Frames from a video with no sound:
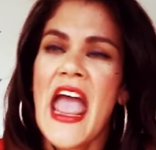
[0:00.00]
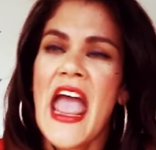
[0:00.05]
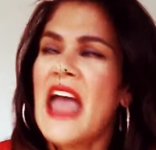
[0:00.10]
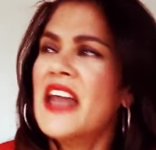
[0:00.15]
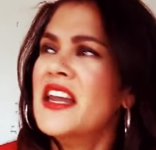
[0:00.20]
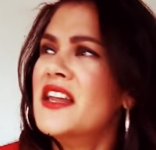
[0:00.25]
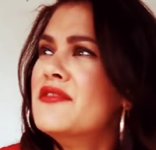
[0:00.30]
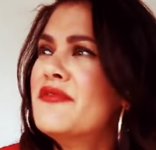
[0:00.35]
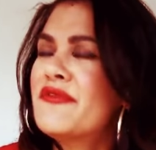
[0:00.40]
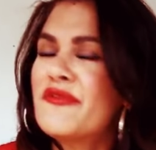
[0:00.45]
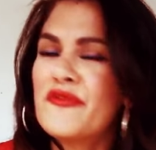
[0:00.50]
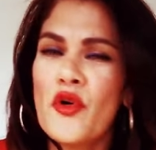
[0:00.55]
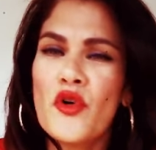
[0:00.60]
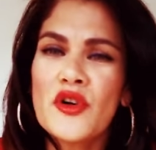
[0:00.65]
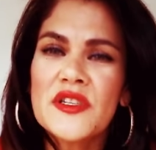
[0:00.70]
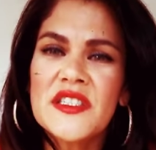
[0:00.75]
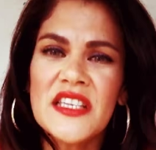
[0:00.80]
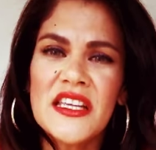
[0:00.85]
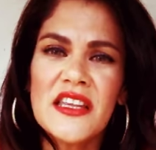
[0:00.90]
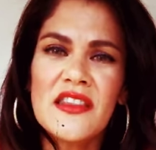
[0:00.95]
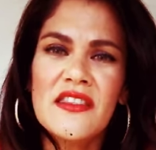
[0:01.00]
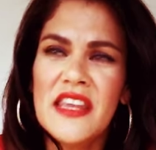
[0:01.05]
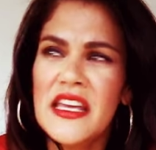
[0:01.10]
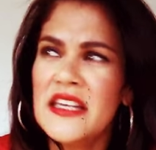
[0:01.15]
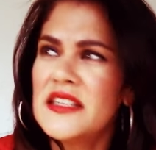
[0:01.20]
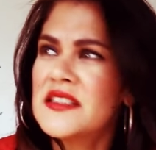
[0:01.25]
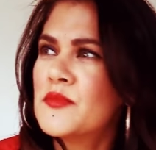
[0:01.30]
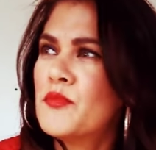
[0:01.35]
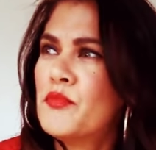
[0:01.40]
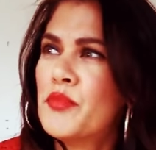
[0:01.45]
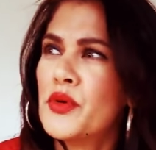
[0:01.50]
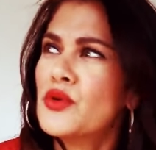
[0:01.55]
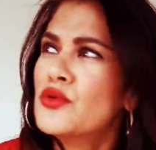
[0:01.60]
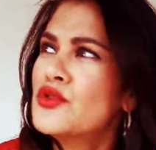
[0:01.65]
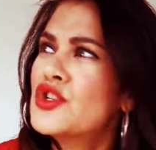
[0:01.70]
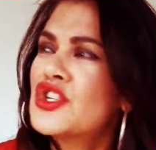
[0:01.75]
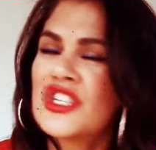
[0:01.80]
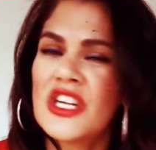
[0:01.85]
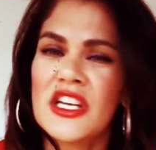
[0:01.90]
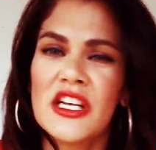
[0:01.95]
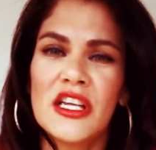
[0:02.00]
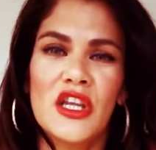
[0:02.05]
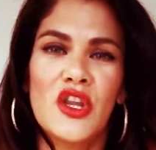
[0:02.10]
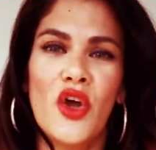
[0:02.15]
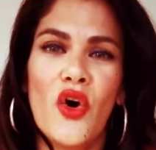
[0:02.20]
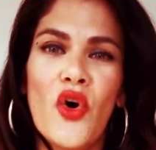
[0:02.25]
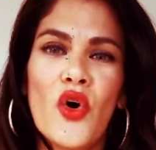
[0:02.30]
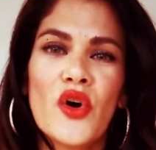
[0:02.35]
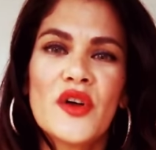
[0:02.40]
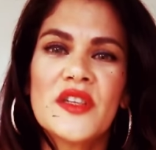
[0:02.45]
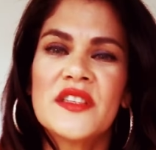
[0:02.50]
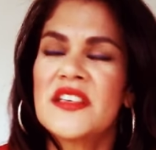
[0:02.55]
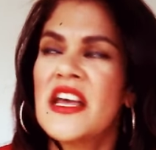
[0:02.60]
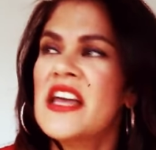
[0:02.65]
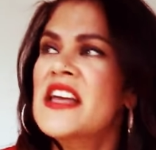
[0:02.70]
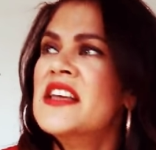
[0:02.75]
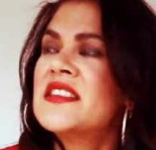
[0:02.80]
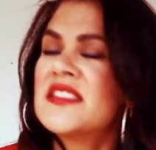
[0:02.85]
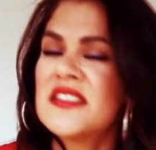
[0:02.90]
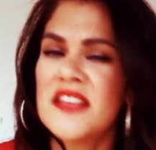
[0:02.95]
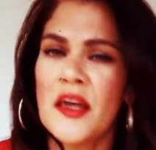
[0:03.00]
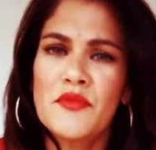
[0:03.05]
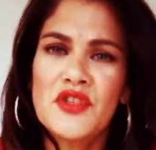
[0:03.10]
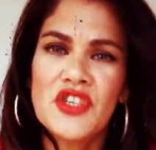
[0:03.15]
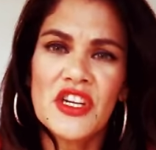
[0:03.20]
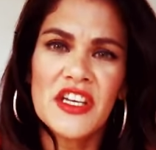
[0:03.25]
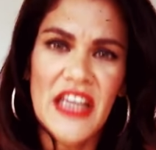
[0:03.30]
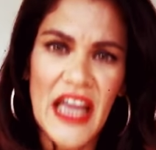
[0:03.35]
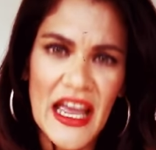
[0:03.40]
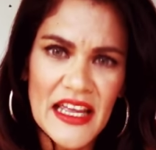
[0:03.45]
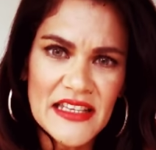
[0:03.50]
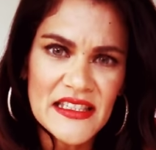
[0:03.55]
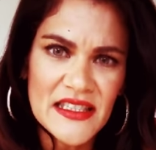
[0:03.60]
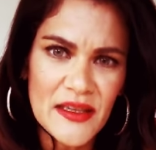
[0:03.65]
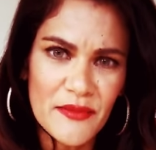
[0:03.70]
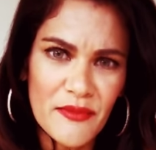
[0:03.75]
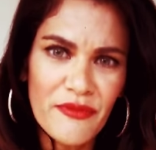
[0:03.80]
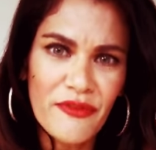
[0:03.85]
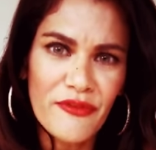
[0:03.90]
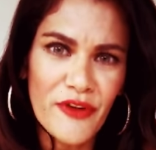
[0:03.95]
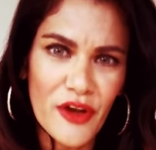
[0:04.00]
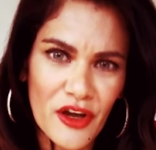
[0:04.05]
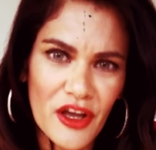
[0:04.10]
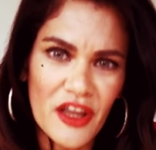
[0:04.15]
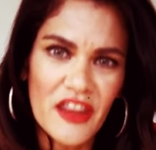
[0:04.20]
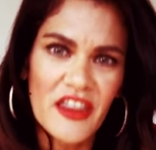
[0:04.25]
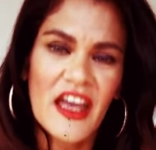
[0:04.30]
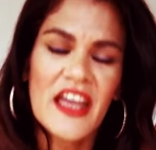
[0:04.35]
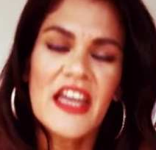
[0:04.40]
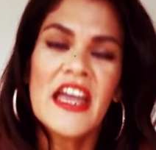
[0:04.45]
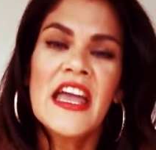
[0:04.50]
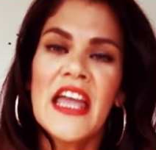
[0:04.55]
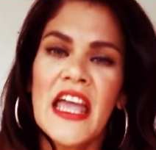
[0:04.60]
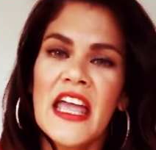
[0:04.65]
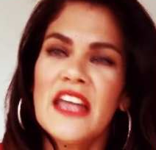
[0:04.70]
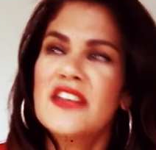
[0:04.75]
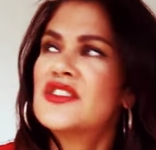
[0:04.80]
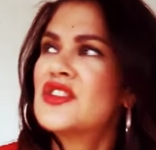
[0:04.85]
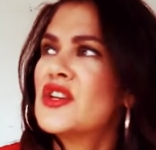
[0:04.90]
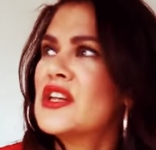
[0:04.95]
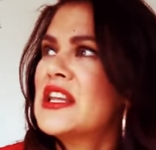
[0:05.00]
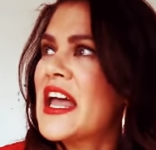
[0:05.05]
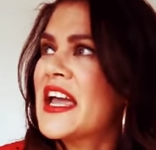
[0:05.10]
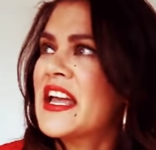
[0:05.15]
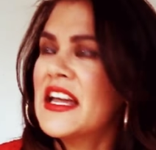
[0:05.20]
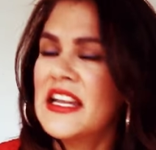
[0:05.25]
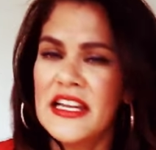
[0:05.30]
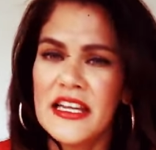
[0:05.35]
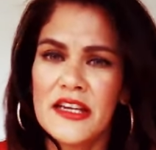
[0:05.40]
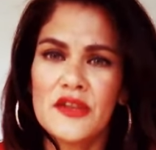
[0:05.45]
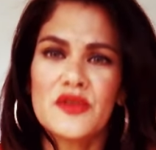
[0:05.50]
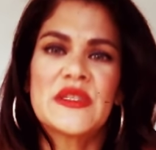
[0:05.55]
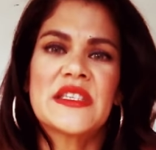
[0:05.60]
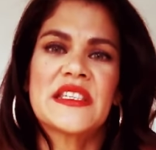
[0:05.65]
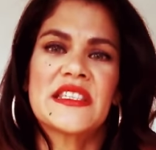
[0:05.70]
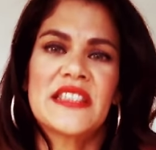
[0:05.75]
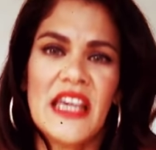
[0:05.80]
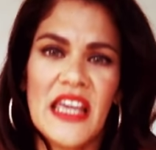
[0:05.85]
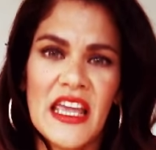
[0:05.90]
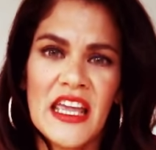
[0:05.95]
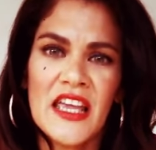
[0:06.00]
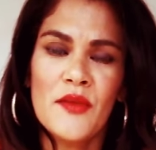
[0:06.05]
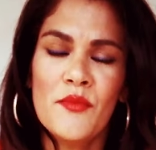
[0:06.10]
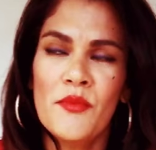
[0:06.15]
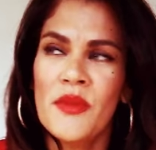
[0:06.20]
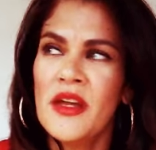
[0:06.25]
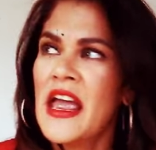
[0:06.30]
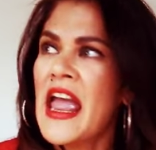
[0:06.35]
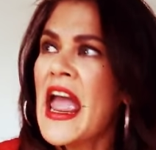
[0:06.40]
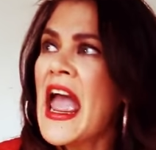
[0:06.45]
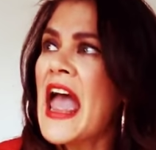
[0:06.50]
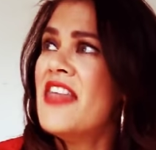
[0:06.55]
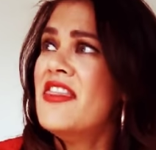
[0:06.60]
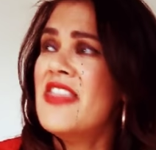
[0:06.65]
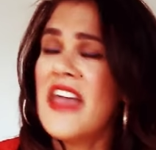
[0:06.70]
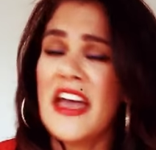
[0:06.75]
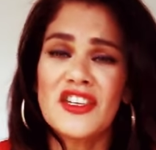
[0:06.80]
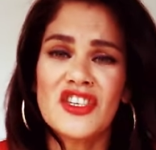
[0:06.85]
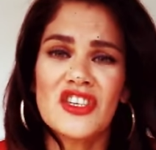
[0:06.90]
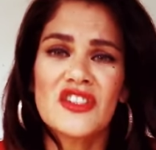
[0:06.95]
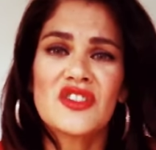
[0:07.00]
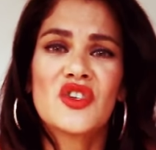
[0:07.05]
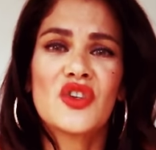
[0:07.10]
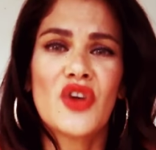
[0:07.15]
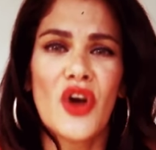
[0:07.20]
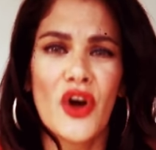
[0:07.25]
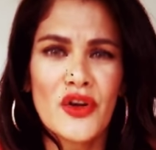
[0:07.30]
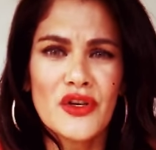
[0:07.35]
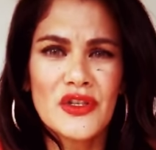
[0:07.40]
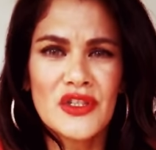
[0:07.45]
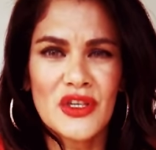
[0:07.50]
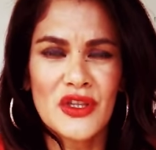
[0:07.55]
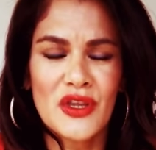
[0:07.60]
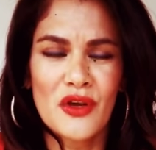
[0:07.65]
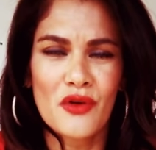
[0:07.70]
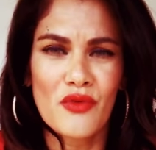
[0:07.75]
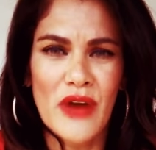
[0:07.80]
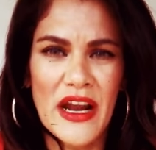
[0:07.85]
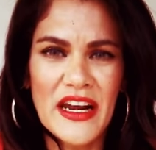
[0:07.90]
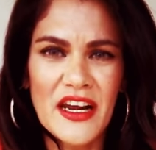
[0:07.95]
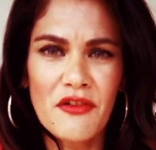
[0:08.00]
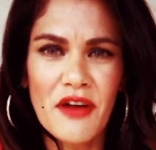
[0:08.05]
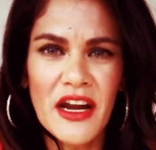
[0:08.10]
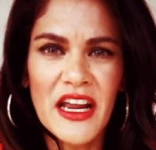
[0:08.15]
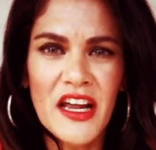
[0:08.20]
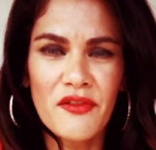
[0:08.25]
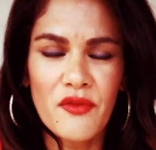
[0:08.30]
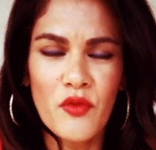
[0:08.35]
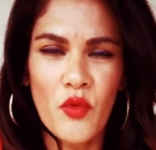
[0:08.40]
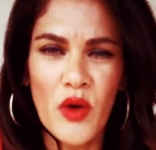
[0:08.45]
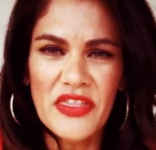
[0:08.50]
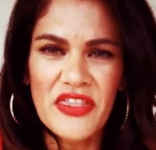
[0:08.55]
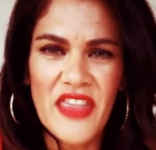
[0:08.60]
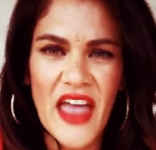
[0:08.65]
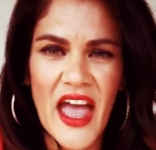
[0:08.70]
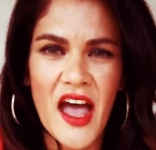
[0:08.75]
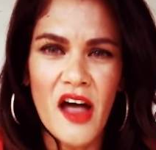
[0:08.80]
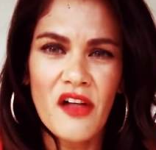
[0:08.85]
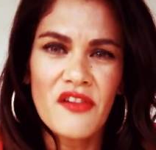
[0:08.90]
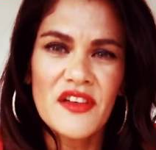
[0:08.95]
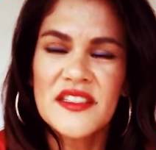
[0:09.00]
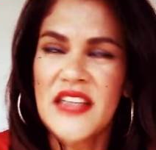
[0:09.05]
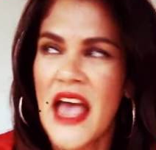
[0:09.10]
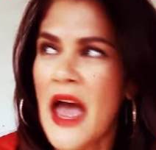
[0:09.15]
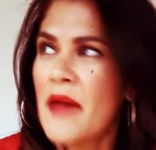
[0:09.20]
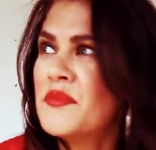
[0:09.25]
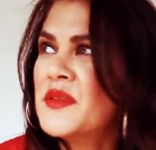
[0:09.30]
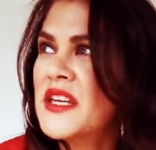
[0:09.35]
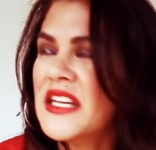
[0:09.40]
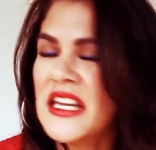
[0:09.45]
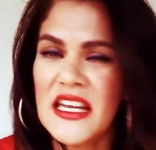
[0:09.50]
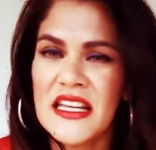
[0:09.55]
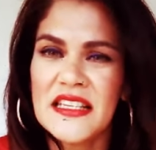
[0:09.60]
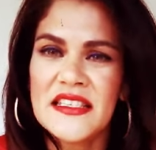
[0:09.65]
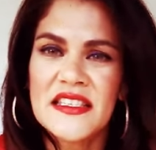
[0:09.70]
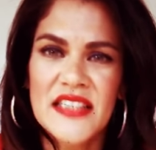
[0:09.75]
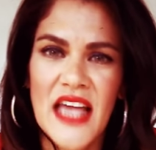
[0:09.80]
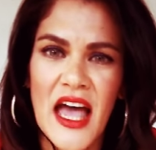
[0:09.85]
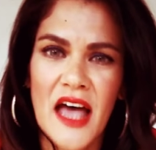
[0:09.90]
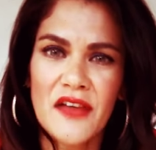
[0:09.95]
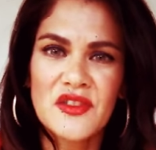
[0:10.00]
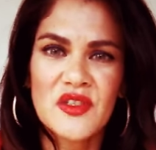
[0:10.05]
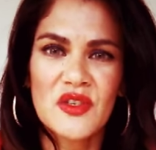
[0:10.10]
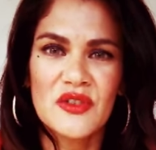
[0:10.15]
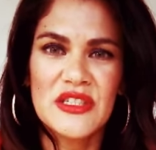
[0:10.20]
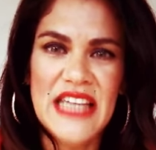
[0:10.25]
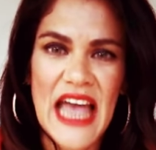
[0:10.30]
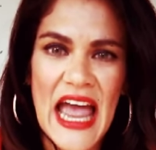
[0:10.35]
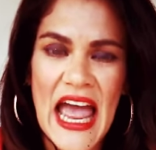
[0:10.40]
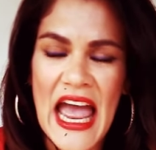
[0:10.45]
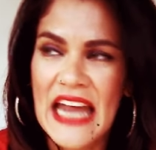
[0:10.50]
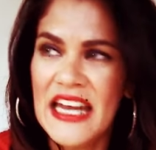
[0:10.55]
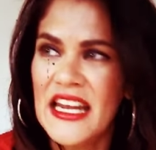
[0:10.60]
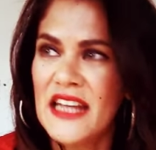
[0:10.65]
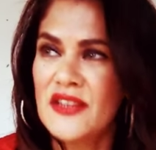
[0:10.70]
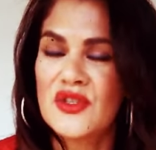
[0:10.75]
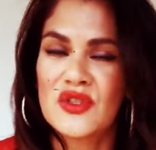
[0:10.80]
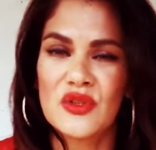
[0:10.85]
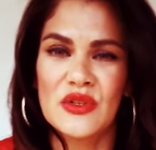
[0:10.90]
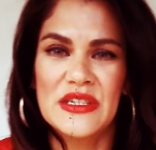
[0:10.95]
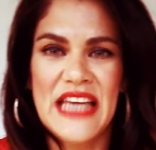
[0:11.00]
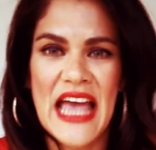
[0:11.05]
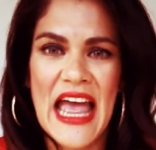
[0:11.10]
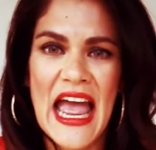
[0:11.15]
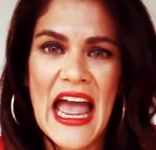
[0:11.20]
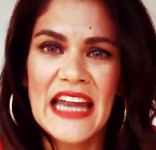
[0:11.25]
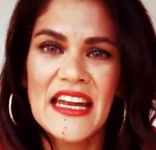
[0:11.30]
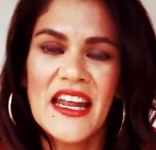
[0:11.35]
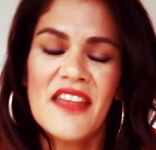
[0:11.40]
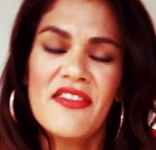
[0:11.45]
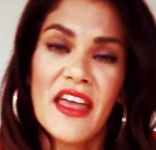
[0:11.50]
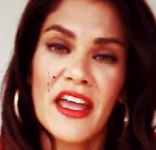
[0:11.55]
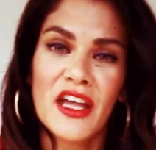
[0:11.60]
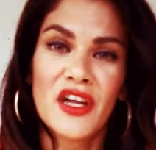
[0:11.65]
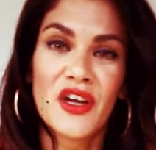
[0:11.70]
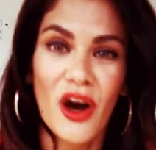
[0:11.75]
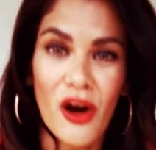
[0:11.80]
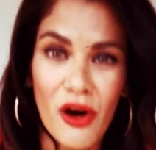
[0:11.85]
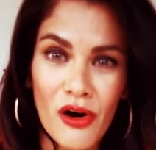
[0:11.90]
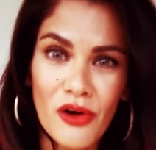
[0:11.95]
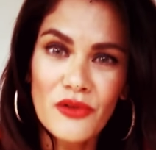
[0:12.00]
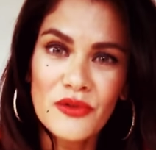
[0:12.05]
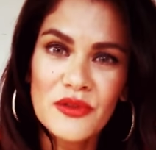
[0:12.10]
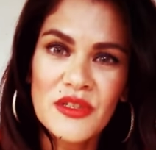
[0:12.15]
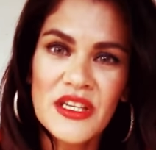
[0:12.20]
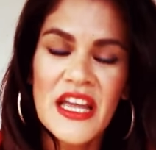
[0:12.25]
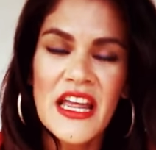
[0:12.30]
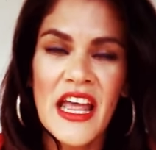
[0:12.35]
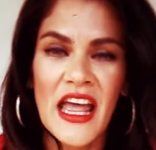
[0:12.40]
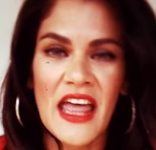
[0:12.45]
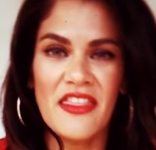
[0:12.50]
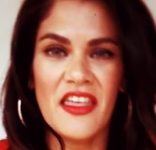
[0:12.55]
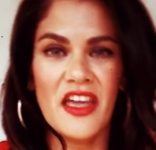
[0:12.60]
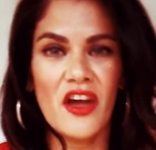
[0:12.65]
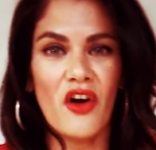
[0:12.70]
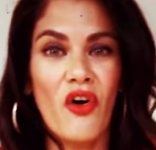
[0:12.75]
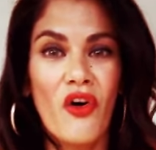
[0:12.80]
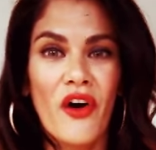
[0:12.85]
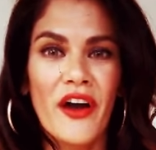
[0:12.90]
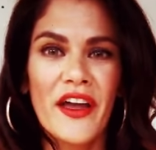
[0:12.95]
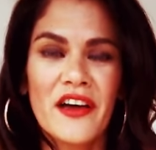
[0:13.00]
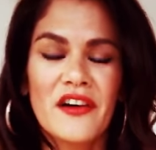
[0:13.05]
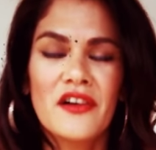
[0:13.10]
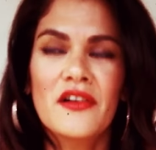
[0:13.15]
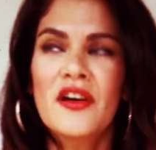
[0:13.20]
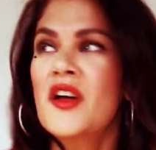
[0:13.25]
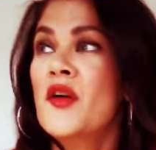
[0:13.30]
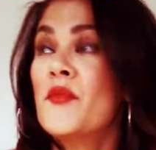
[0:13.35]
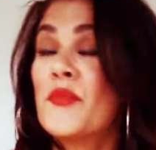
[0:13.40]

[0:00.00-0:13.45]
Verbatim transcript: and enforcing these bullshit laws subjugates them further into like a little scheme and that just goes to the rhetoric of what the hell is happening in South Sudan and Sudan and their gold and their oil,